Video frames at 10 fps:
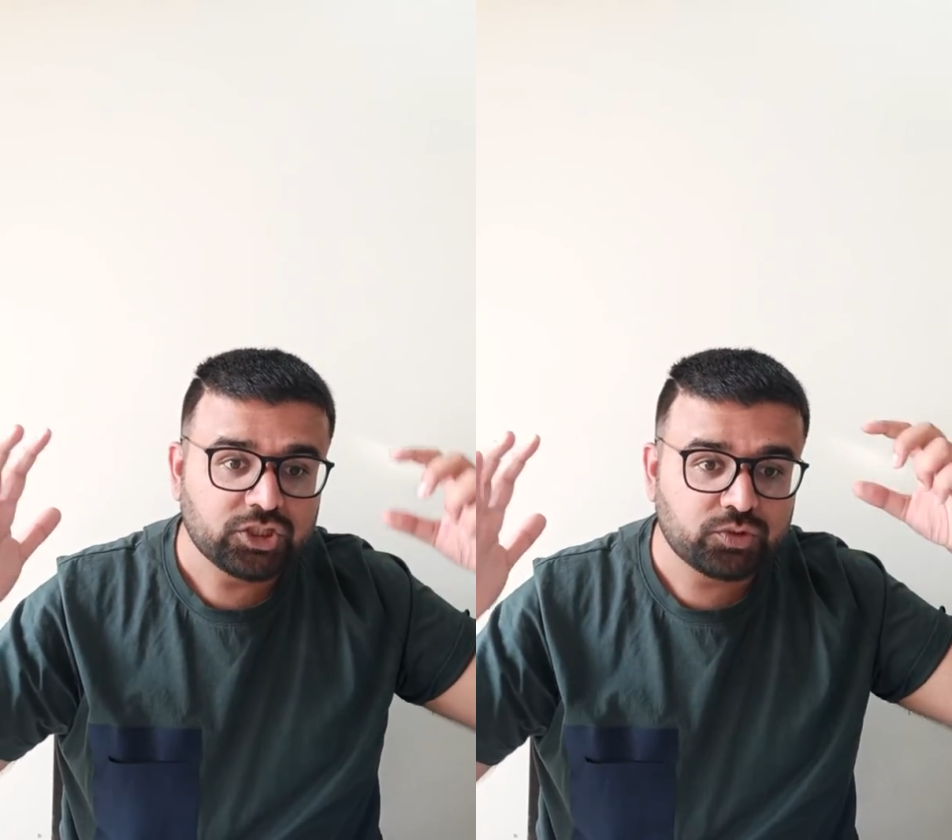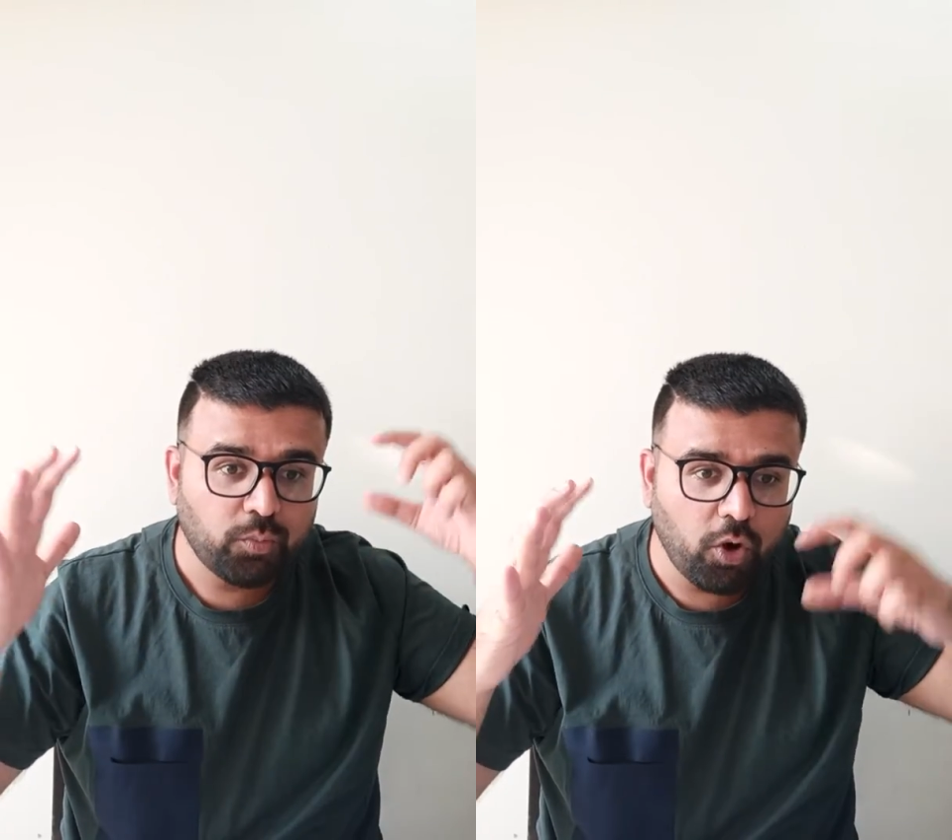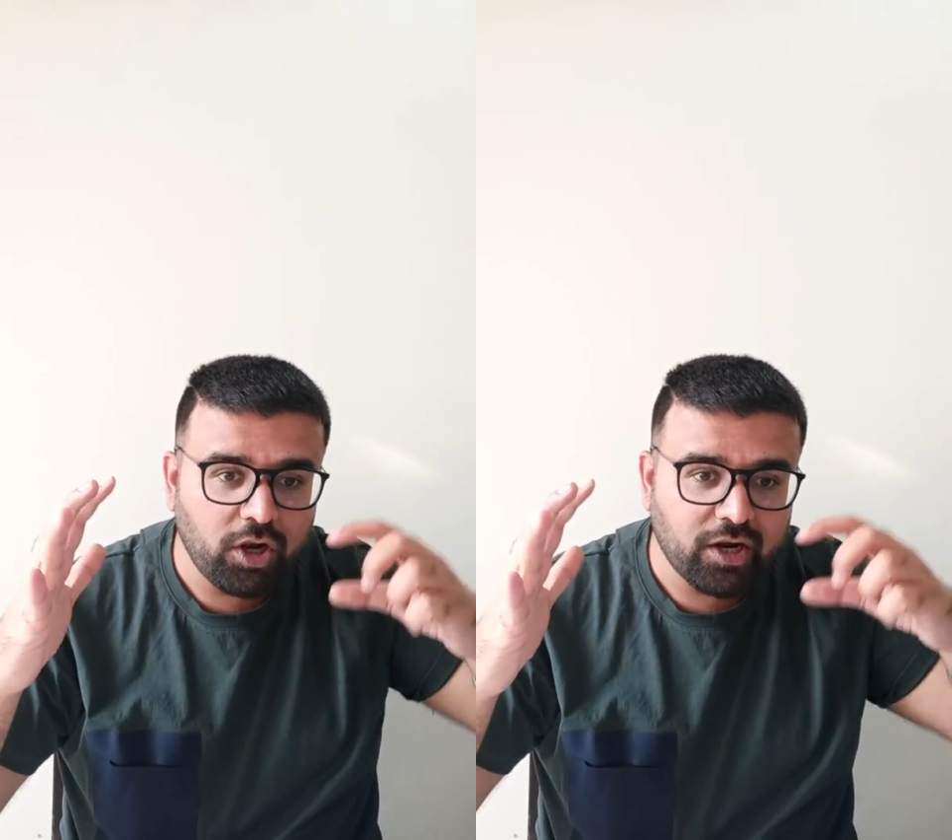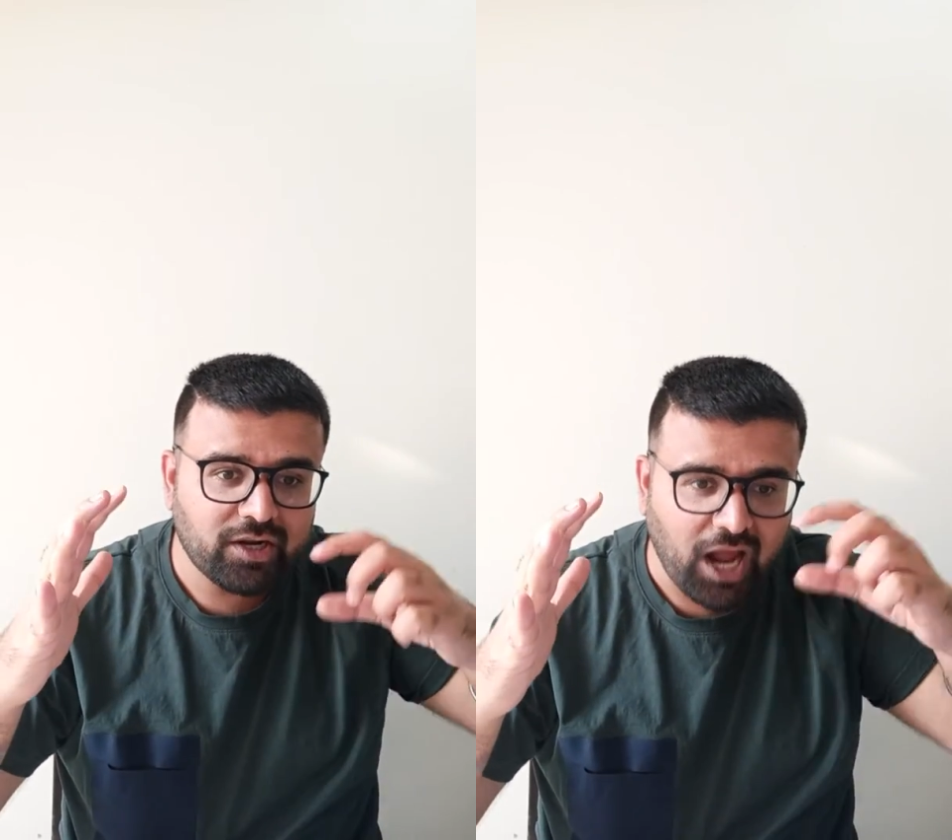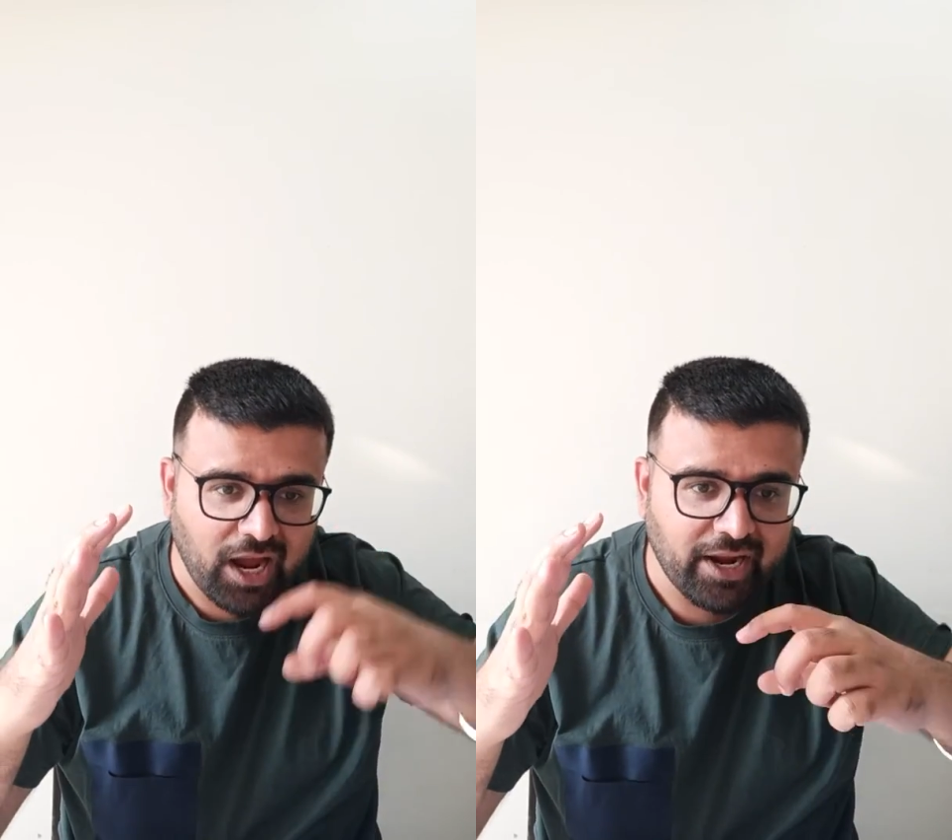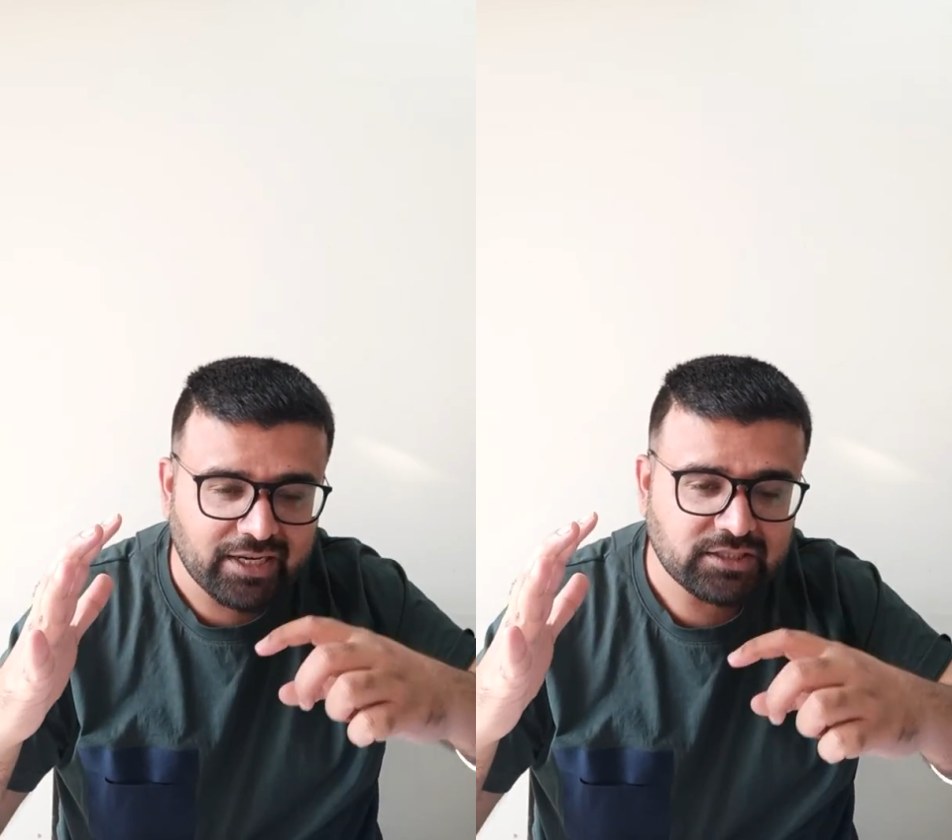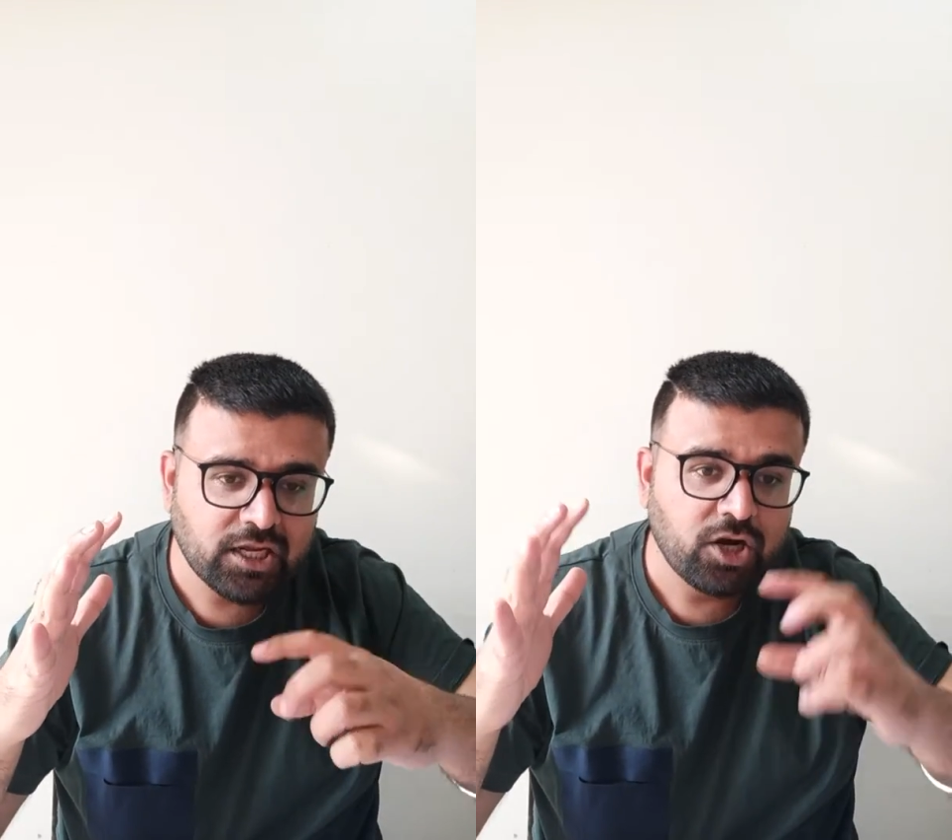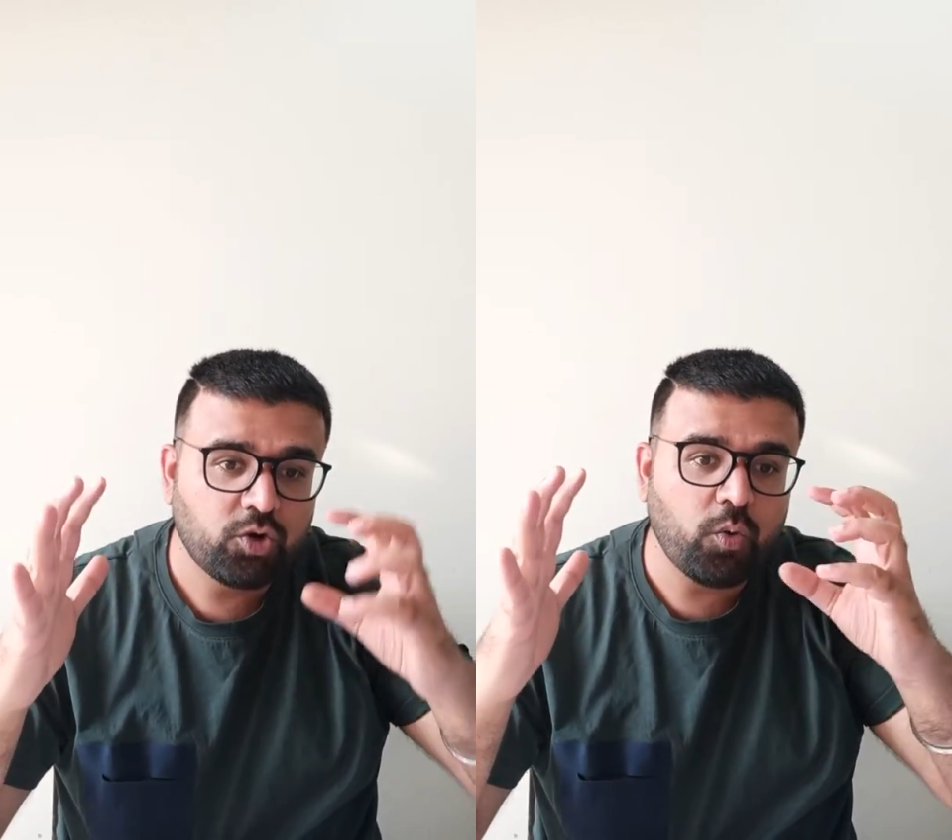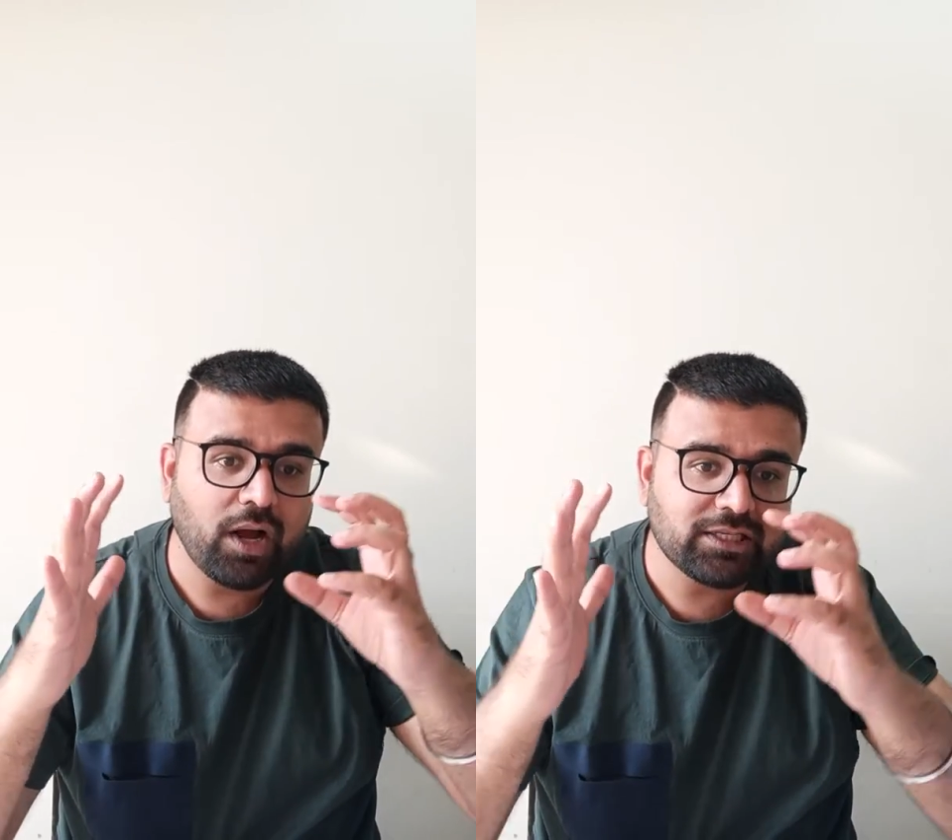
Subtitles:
smaller targets to